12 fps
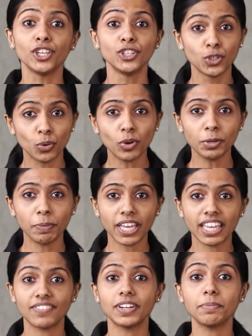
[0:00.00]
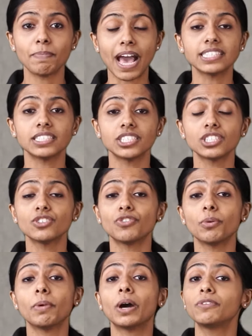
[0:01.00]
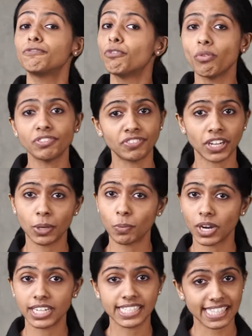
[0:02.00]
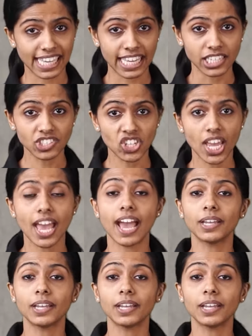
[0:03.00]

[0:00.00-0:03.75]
You would be given passages of about 450 words each,